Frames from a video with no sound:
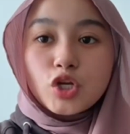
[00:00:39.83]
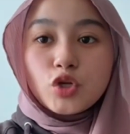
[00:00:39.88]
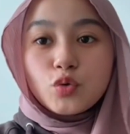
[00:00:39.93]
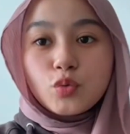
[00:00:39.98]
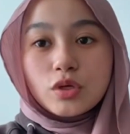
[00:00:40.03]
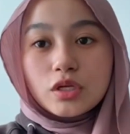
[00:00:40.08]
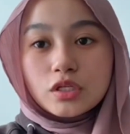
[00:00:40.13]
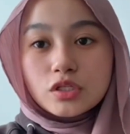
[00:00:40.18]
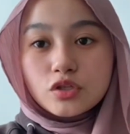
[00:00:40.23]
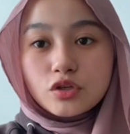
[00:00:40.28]

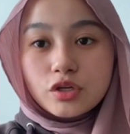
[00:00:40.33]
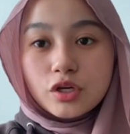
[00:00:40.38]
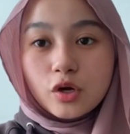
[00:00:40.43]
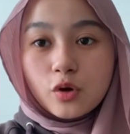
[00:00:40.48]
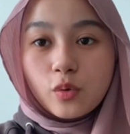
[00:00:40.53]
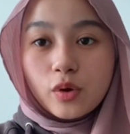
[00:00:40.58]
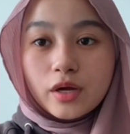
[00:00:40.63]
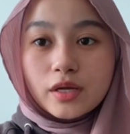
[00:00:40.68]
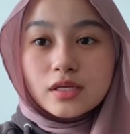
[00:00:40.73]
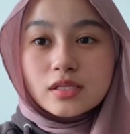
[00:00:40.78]
Doing so
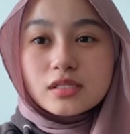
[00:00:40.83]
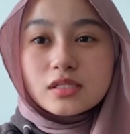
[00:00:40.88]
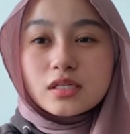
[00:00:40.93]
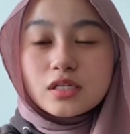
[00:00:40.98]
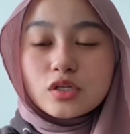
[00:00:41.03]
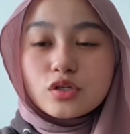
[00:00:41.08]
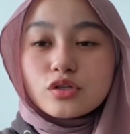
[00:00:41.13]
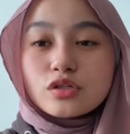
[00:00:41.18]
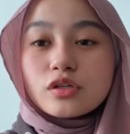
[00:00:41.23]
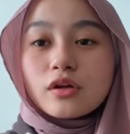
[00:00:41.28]
requires
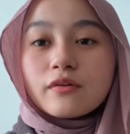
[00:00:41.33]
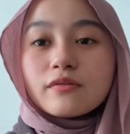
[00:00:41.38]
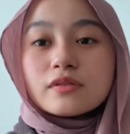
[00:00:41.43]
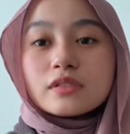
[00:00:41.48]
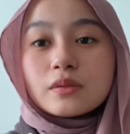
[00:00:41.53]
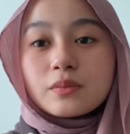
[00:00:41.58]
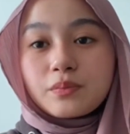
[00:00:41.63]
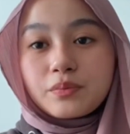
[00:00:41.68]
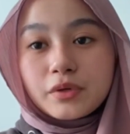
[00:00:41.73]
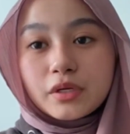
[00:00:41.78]
the use of
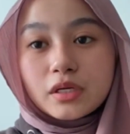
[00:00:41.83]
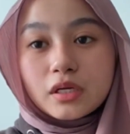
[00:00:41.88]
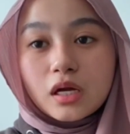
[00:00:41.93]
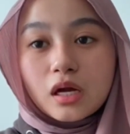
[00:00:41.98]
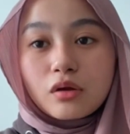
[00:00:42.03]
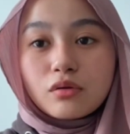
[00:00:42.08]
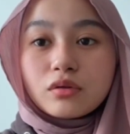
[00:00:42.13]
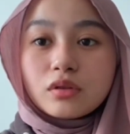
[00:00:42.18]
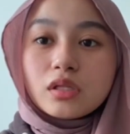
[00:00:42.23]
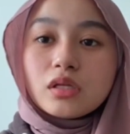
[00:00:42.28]
separate
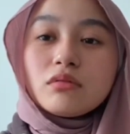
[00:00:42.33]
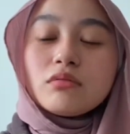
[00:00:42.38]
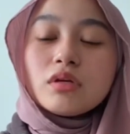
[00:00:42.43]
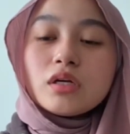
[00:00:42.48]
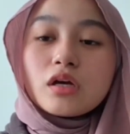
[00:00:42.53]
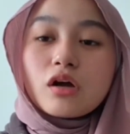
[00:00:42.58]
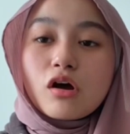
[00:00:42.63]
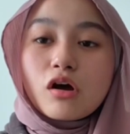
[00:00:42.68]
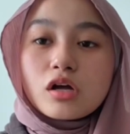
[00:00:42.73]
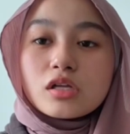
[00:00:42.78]
accounting
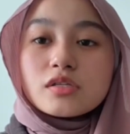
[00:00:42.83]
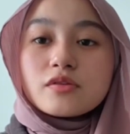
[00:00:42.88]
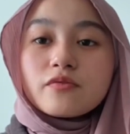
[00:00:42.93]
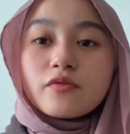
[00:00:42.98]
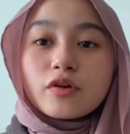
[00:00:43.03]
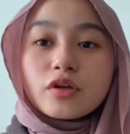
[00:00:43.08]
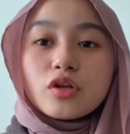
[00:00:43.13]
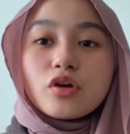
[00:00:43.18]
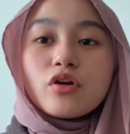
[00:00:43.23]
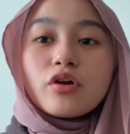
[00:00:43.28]
records
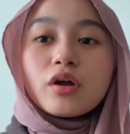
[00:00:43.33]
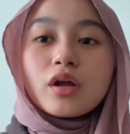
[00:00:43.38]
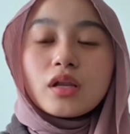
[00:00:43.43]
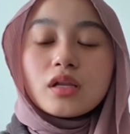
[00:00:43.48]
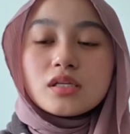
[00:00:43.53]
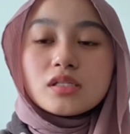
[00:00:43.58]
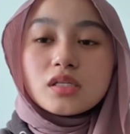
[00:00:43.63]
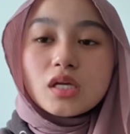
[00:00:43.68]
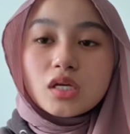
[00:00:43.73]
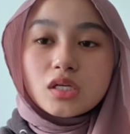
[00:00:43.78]
for the
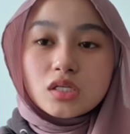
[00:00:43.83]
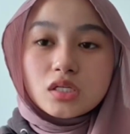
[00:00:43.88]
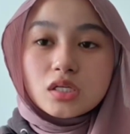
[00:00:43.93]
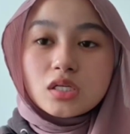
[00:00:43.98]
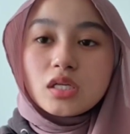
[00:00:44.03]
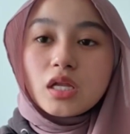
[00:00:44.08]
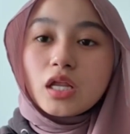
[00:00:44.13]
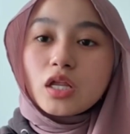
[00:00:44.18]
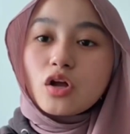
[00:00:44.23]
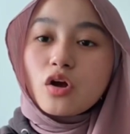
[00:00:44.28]

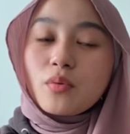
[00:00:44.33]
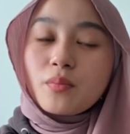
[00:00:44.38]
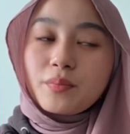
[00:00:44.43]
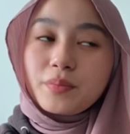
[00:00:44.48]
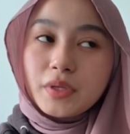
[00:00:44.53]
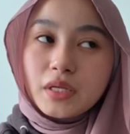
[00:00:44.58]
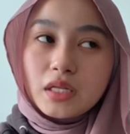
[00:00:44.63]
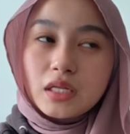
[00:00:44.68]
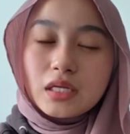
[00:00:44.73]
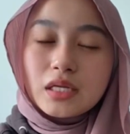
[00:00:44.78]
organization that
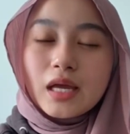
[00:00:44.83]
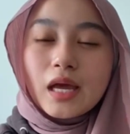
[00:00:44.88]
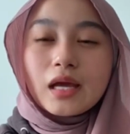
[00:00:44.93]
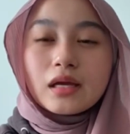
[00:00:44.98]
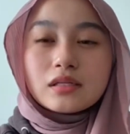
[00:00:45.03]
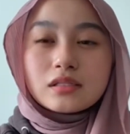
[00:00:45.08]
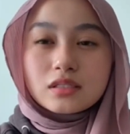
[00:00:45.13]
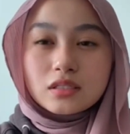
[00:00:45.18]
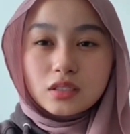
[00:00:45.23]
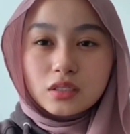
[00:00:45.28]
completely
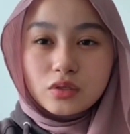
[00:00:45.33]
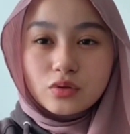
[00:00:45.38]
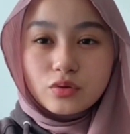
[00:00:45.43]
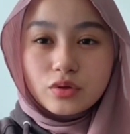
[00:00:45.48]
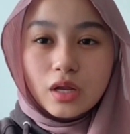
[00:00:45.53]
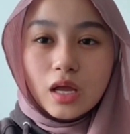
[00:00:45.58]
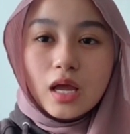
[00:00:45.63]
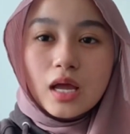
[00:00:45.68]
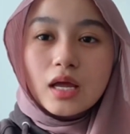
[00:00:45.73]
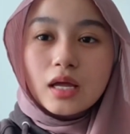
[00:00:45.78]

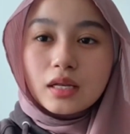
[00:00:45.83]
exclude